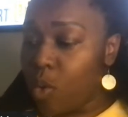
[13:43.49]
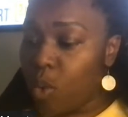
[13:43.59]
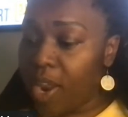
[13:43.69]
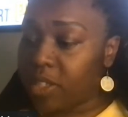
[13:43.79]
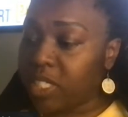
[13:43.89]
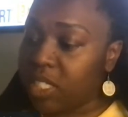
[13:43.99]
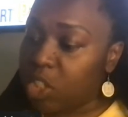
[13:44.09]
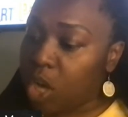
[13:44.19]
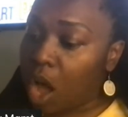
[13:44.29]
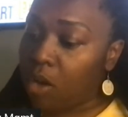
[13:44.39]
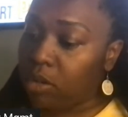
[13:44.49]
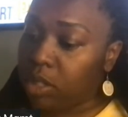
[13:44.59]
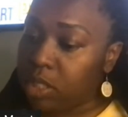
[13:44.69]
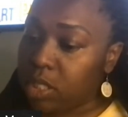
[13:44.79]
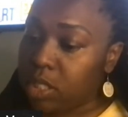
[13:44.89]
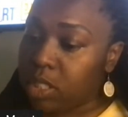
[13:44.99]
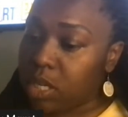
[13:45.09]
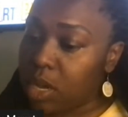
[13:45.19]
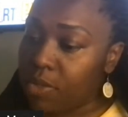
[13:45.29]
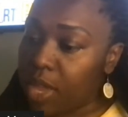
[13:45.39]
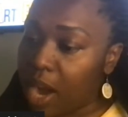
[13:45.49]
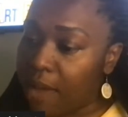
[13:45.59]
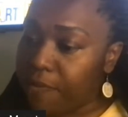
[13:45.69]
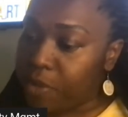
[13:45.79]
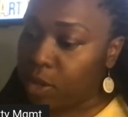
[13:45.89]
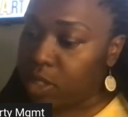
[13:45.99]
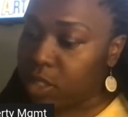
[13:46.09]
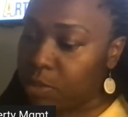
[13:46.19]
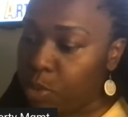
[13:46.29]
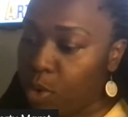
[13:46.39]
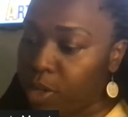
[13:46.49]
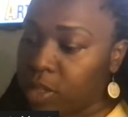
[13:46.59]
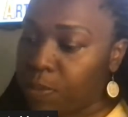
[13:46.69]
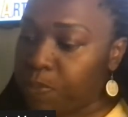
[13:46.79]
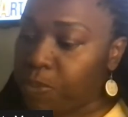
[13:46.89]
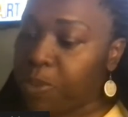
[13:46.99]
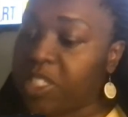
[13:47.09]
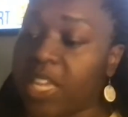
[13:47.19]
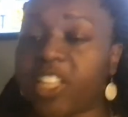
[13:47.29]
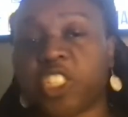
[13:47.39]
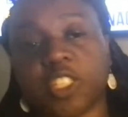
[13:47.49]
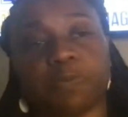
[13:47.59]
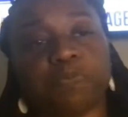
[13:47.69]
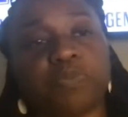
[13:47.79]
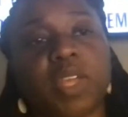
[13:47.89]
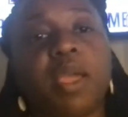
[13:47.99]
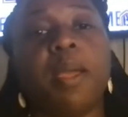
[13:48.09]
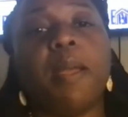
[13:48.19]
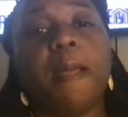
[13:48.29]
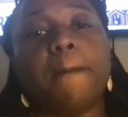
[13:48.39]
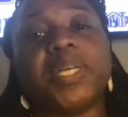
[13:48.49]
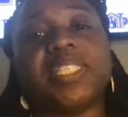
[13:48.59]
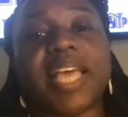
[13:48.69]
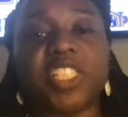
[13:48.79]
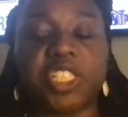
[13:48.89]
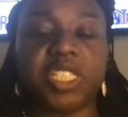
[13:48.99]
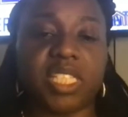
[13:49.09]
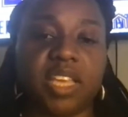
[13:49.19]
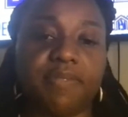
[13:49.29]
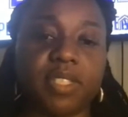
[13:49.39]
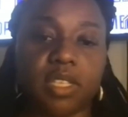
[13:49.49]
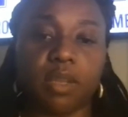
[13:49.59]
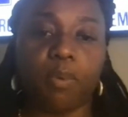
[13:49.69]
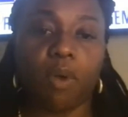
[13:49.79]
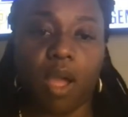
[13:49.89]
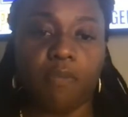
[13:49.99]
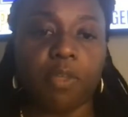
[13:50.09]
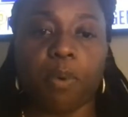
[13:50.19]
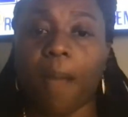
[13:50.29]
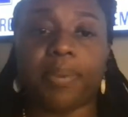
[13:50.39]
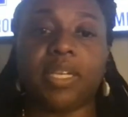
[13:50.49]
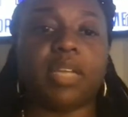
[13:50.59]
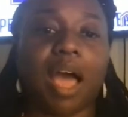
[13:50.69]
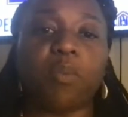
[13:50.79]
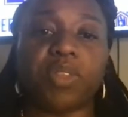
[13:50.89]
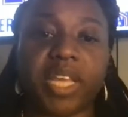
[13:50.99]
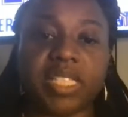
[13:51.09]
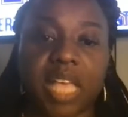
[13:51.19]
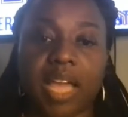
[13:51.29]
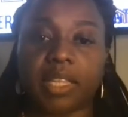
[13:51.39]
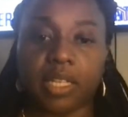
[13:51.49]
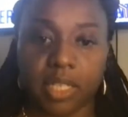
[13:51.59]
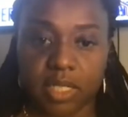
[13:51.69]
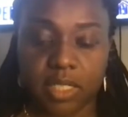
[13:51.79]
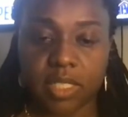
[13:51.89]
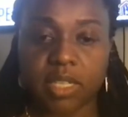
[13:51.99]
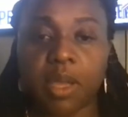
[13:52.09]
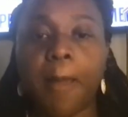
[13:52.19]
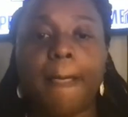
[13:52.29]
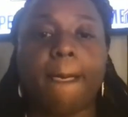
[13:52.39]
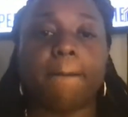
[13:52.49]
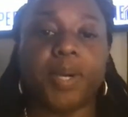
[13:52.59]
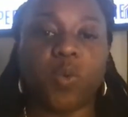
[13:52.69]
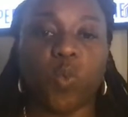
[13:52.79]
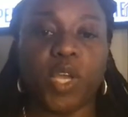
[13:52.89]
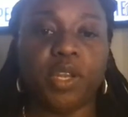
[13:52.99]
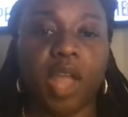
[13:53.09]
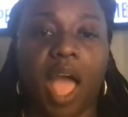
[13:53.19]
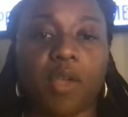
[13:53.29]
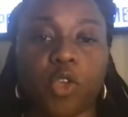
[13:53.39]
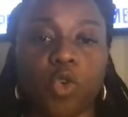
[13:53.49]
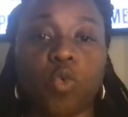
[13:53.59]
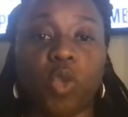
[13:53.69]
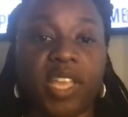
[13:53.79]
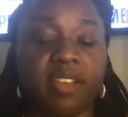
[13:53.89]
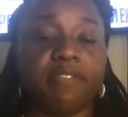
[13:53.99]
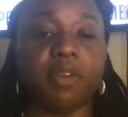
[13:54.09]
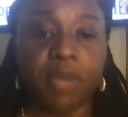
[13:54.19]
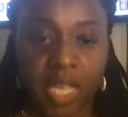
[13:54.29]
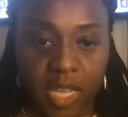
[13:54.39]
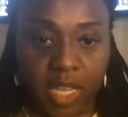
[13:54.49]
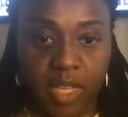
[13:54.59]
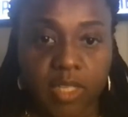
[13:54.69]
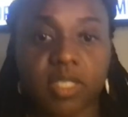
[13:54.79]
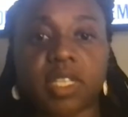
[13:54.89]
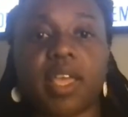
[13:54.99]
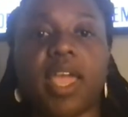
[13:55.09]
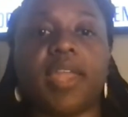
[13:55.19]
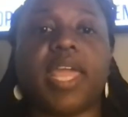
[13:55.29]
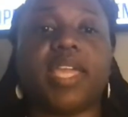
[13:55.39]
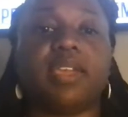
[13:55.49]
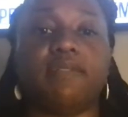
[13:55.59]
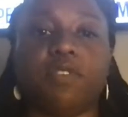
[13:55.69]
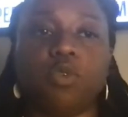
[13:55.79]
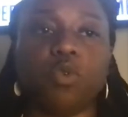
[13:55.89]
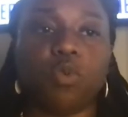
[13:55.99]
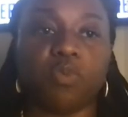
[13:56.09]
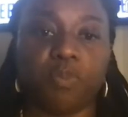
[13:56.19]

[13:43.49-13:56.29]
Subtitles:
What else is in Chicago leases that I feel is important? Possession. Possession is given to the property not when they sign the lease, but when you give them keys and they give you